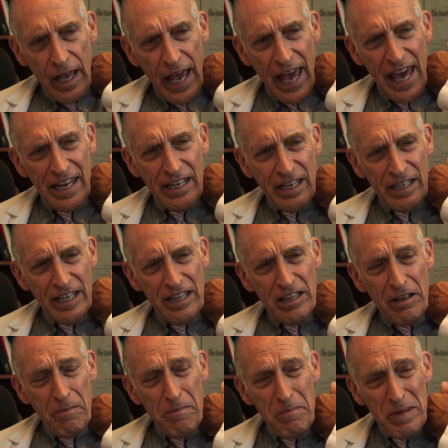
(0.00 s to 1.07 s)
And in
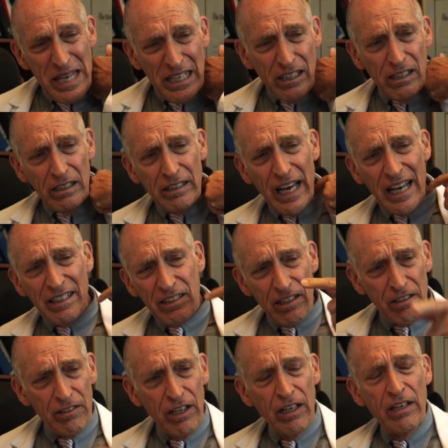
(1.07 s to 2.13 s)
the middle, got the,